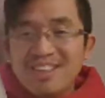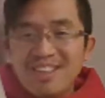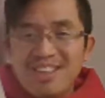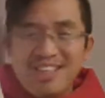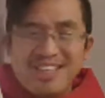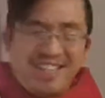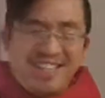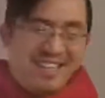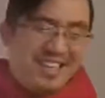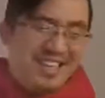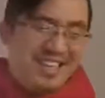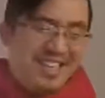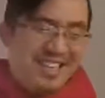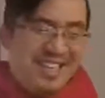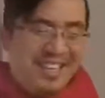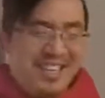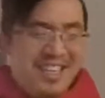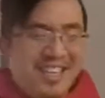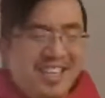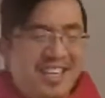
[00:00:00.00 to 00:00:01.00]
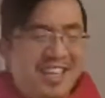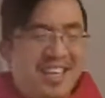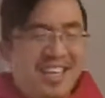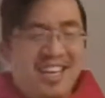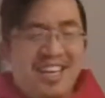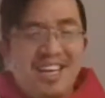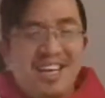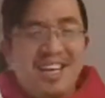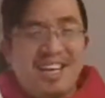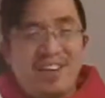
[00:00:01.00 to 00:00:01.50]

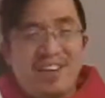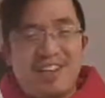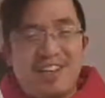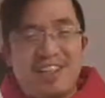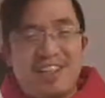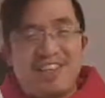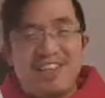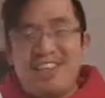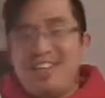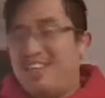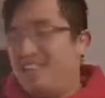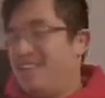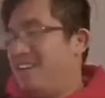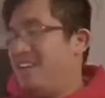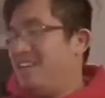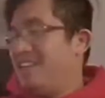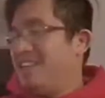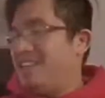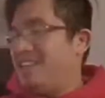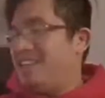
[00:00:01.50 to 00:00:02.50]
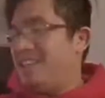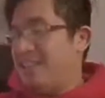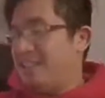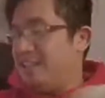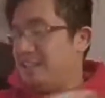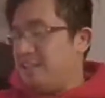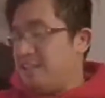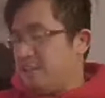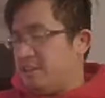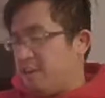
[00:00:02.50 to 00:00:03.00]
All right. You see,
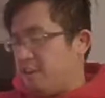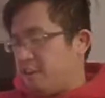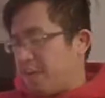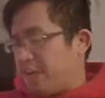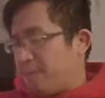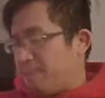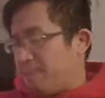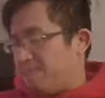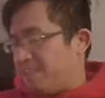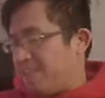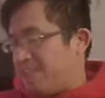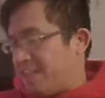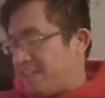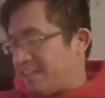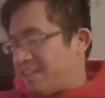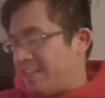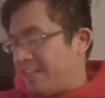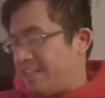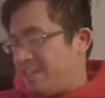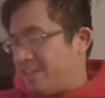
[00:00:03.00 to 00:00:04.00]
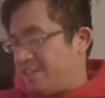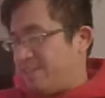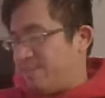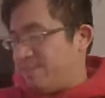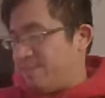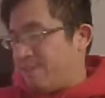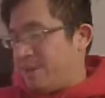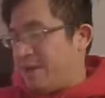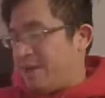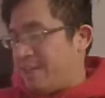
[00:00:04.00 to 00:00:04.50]
this is the type of talk that I don't
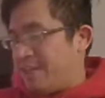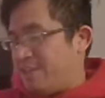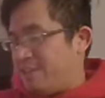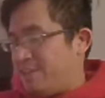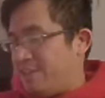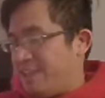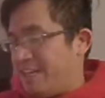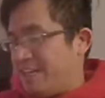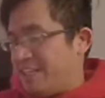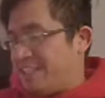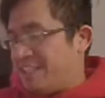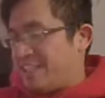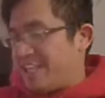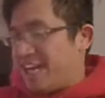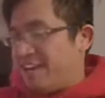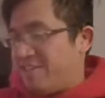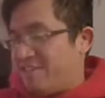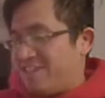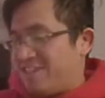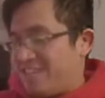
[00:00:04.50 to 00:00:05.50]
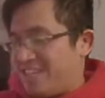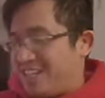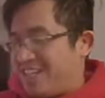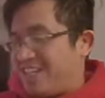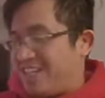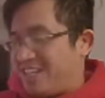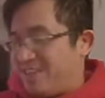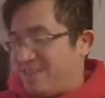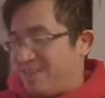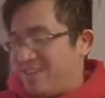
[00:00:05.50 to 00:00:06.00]
mind you guys having in the
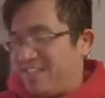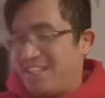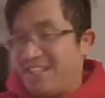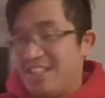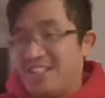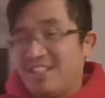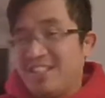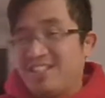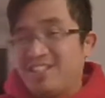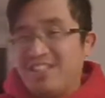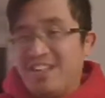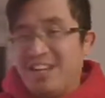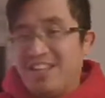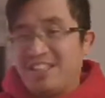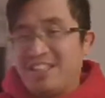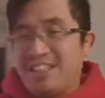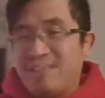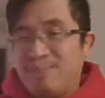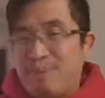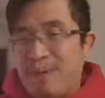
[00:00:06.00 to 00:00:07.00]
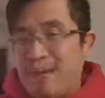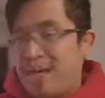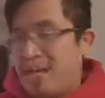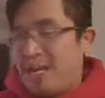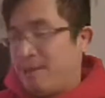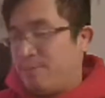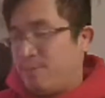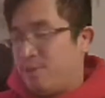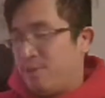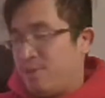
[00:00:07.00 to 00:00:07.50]
chat because it's not
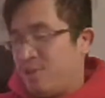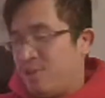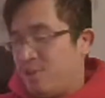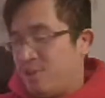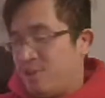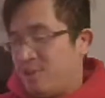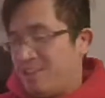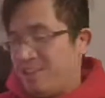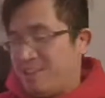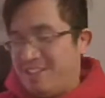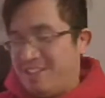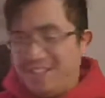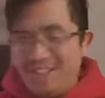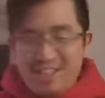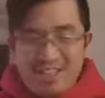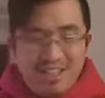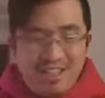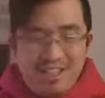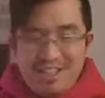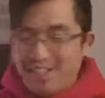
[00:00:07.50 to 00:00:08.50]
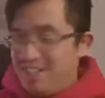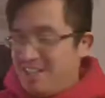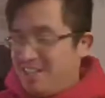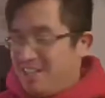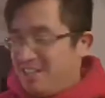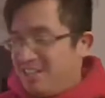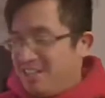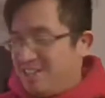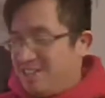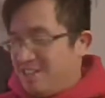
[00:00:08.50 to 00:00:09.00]
spam or annoying,
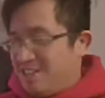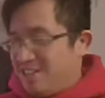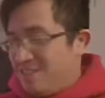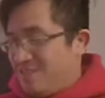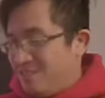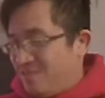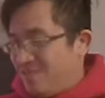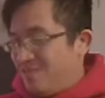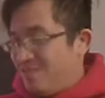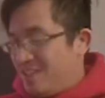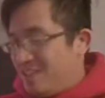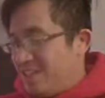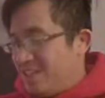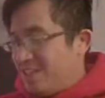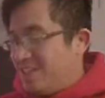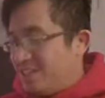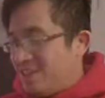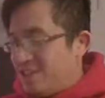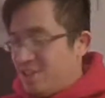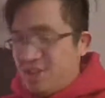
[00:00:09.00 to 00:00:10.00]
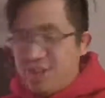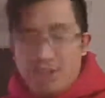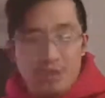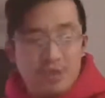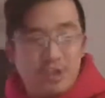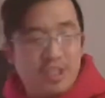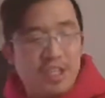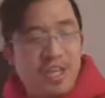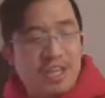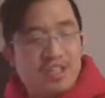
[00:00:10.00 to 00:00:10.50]
you know? So
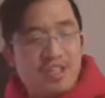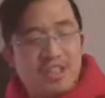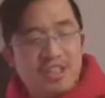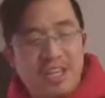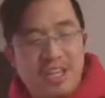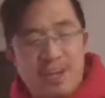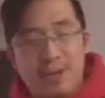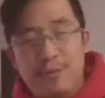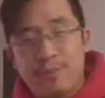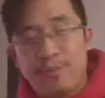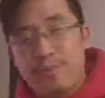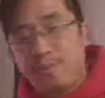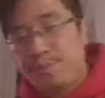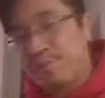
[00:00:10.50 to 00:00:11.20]
check this out.